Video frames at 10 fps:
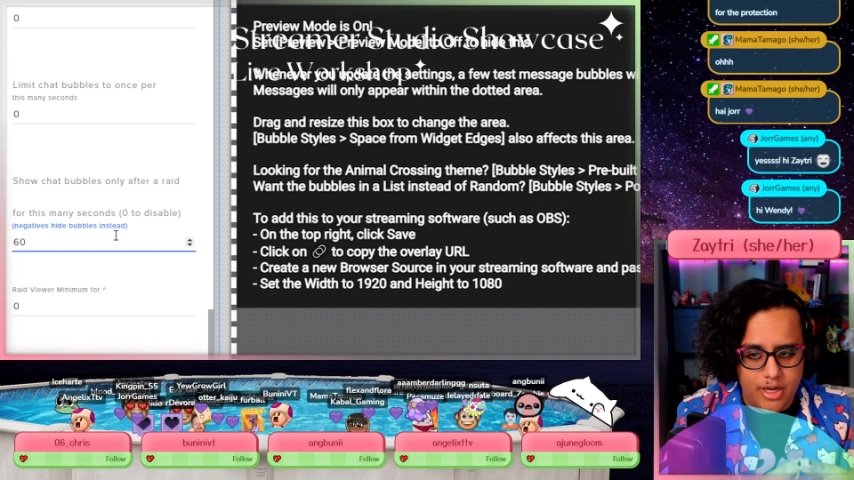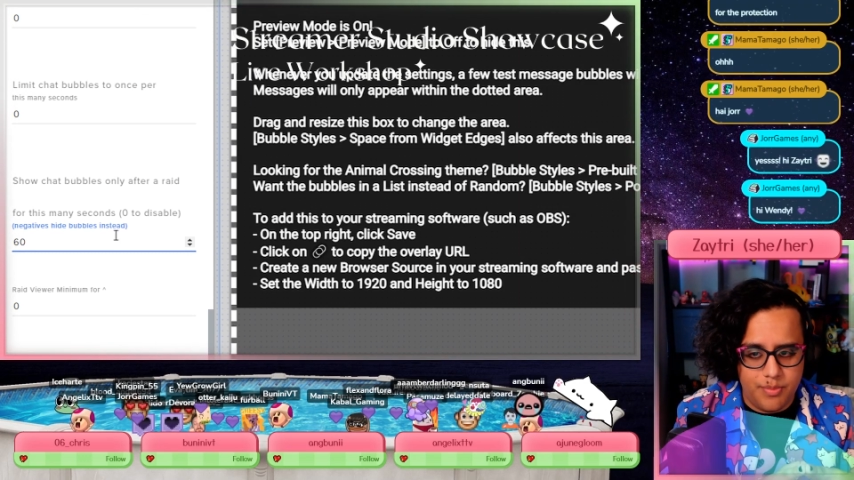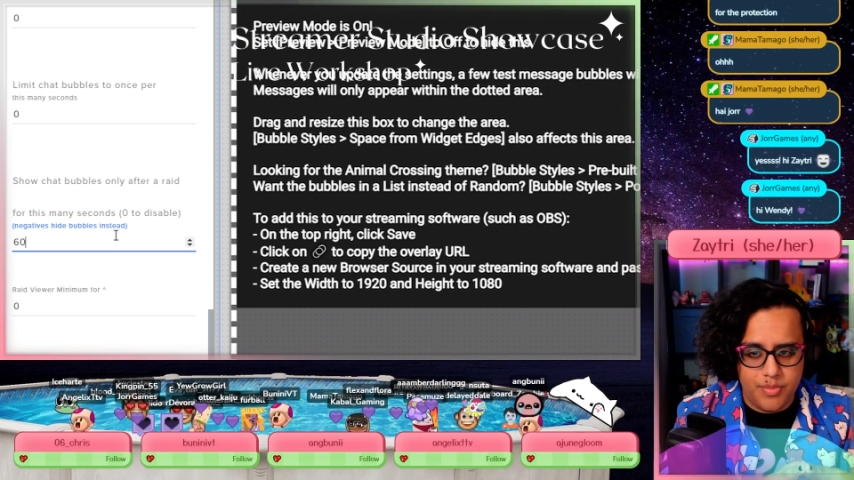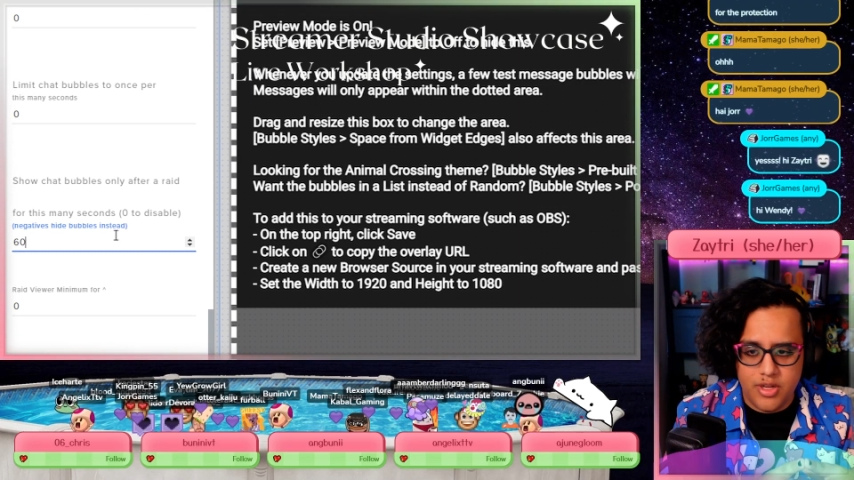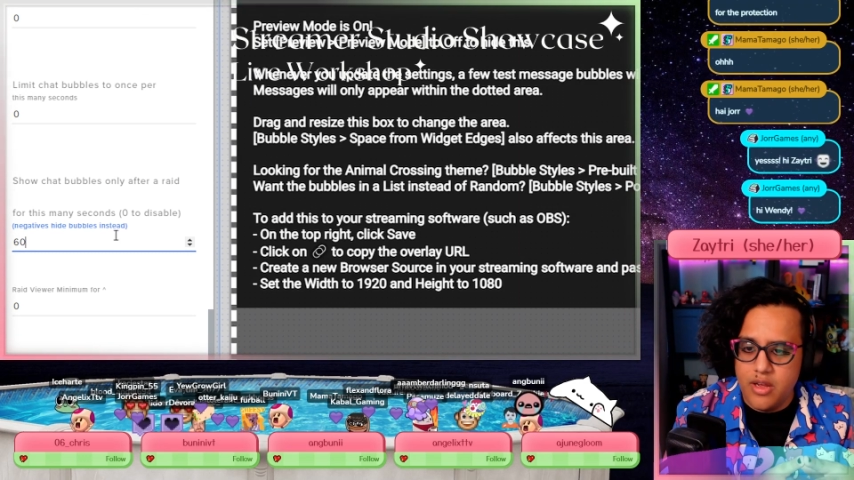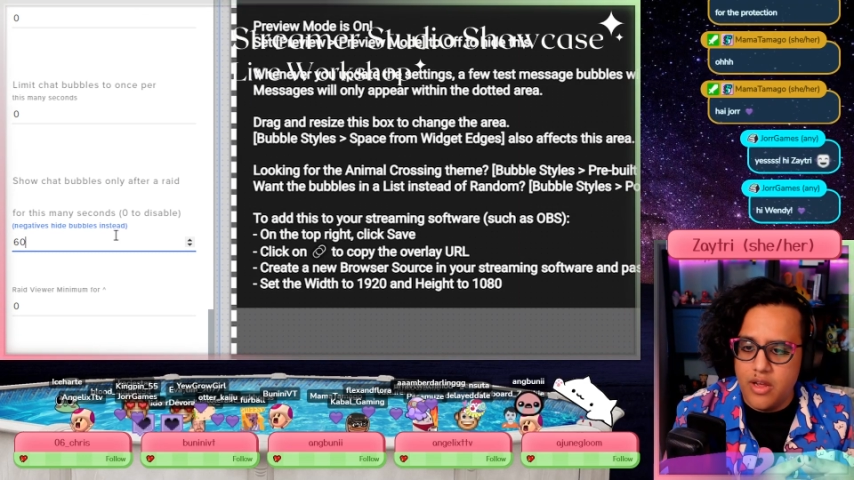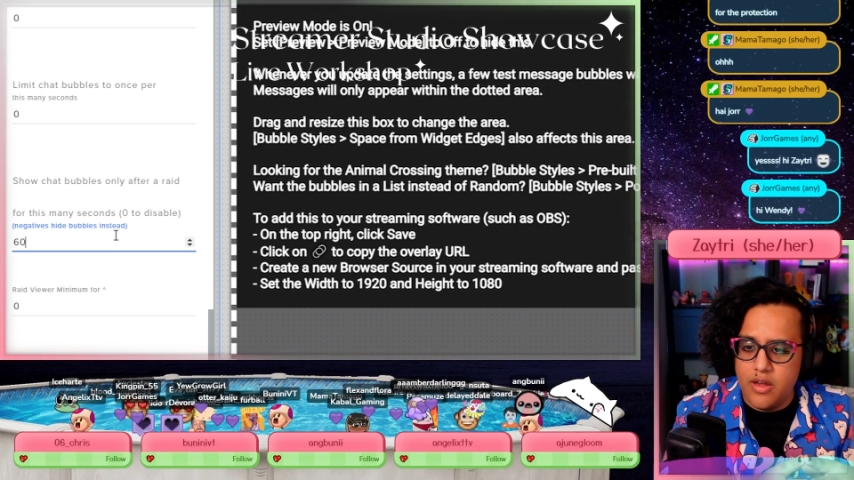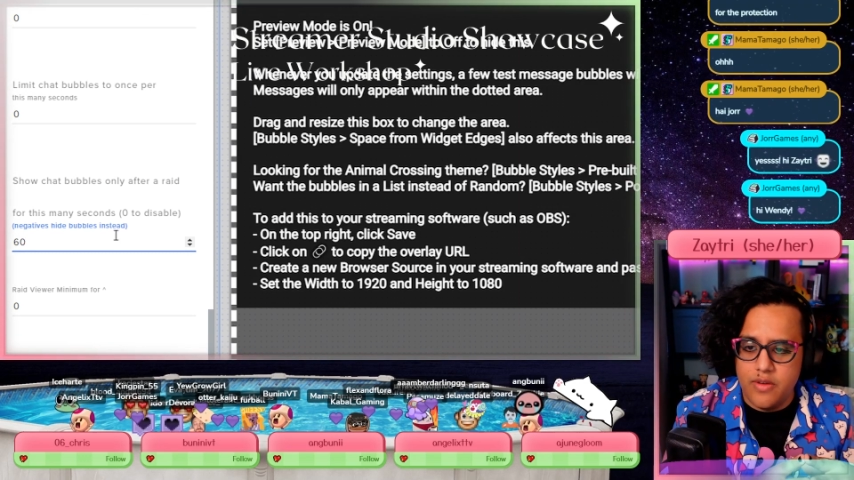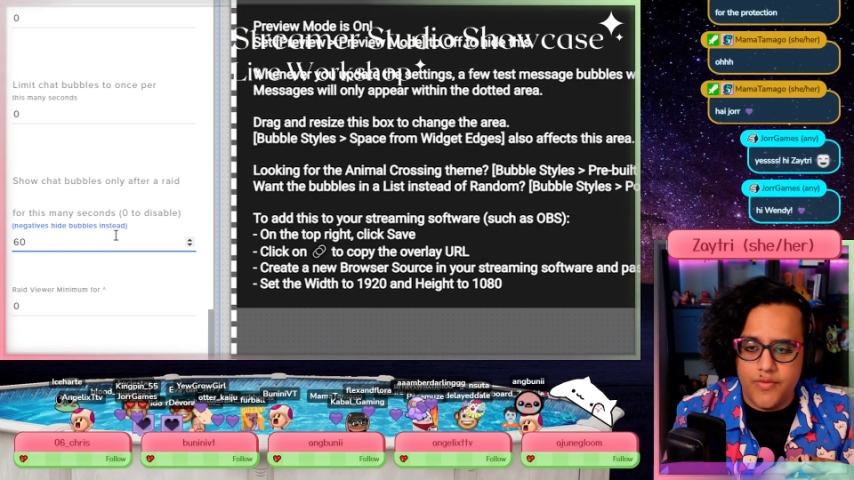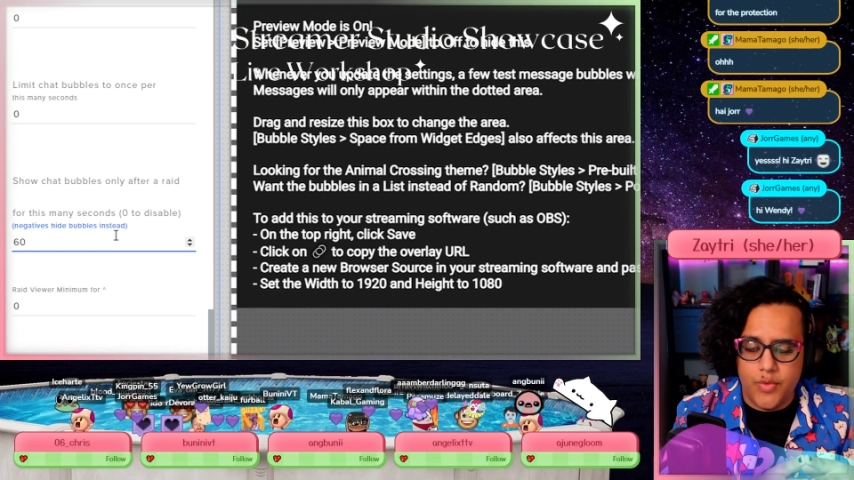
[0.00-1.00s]
up
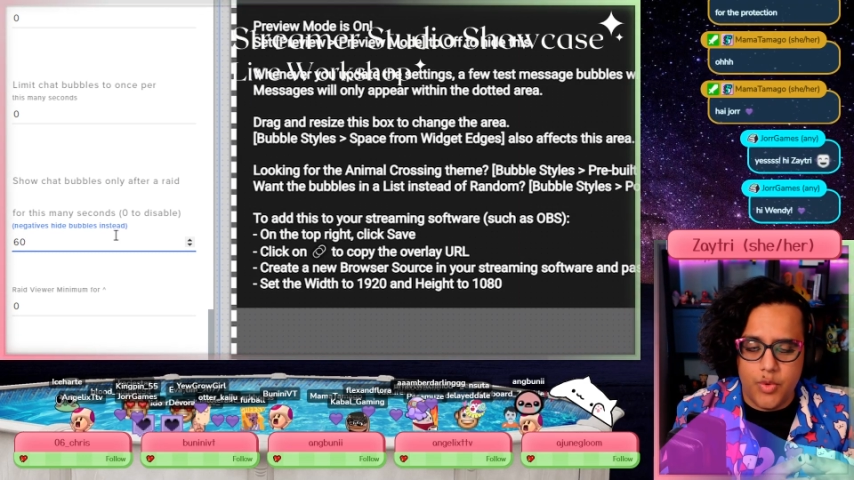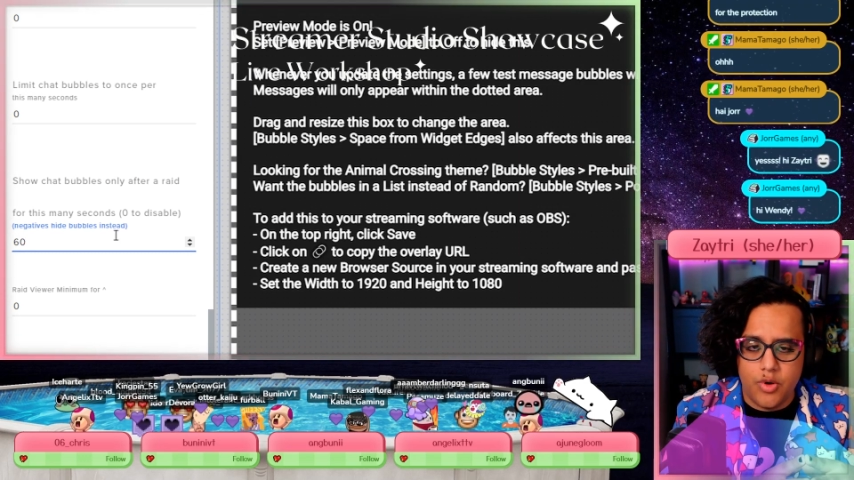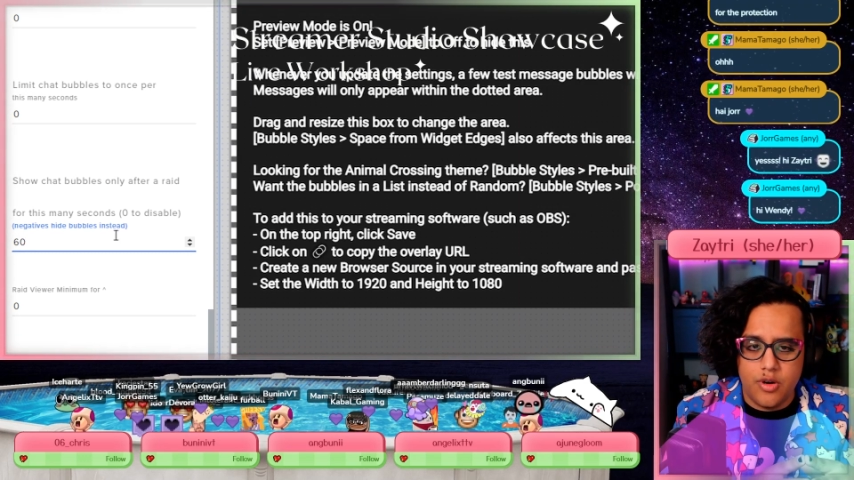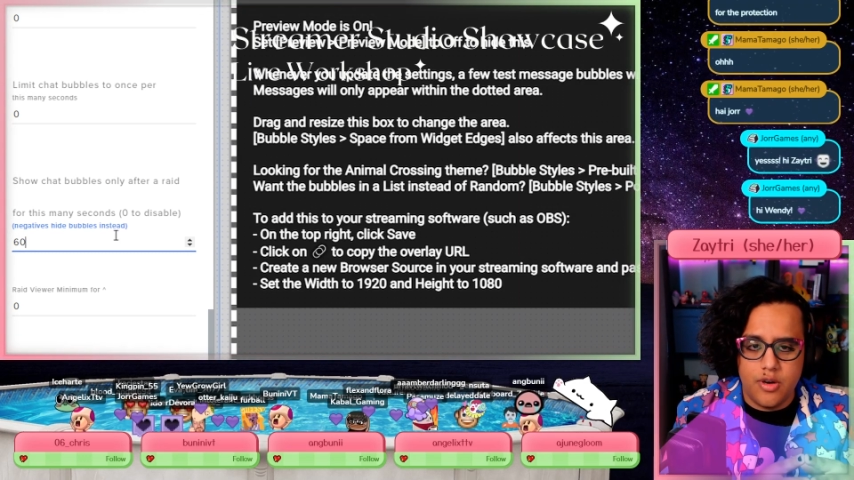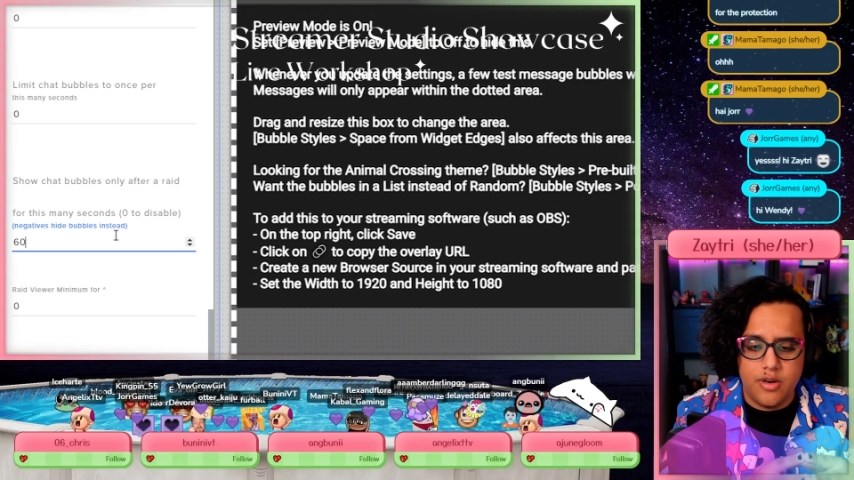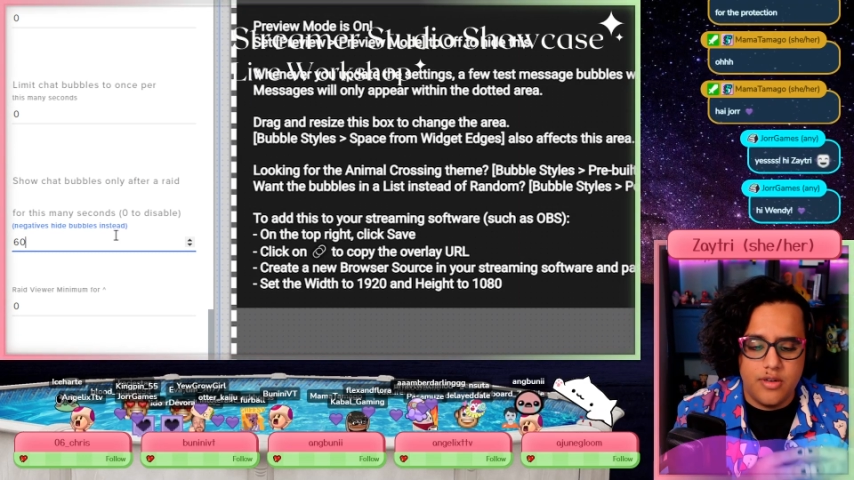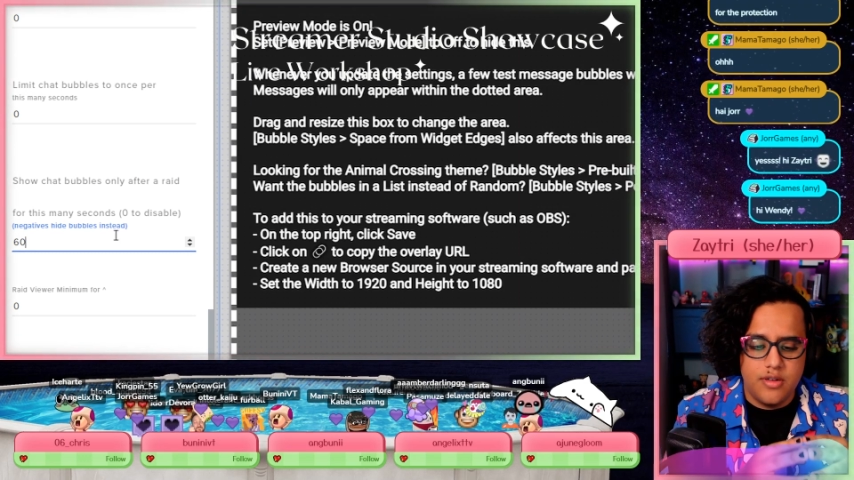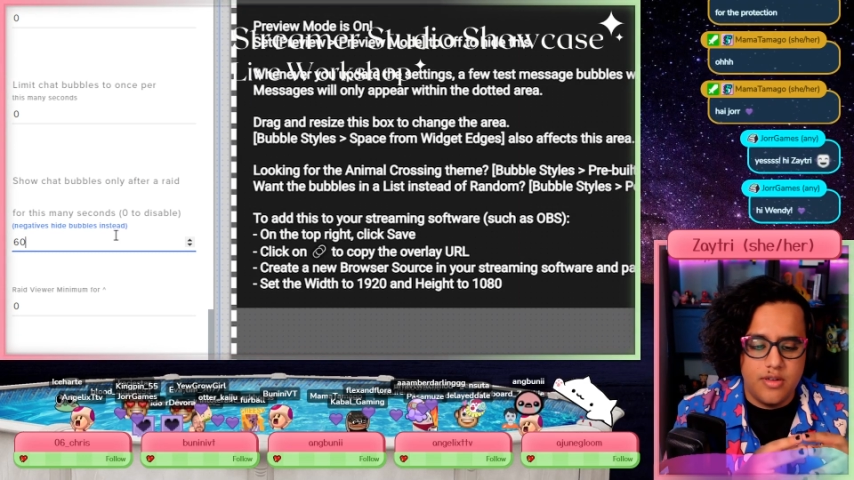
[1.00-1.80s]
for